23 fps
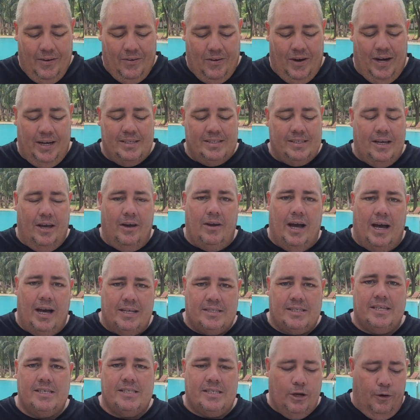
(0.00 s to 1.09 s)
right? So
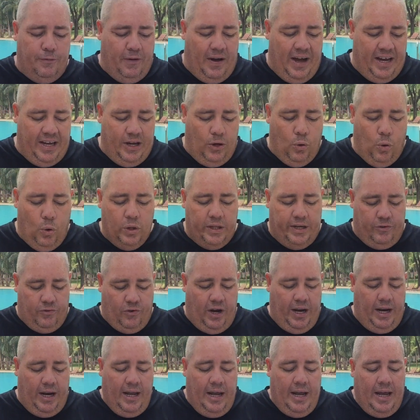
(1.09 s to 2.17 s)
ask yourself, are you all in,
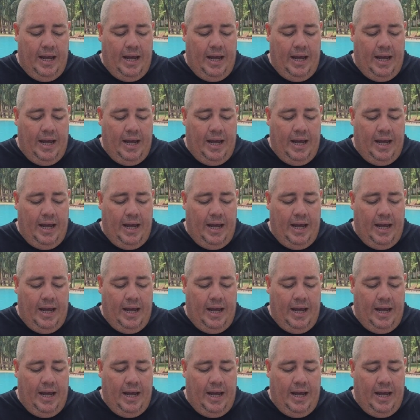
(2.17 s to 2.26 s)
right?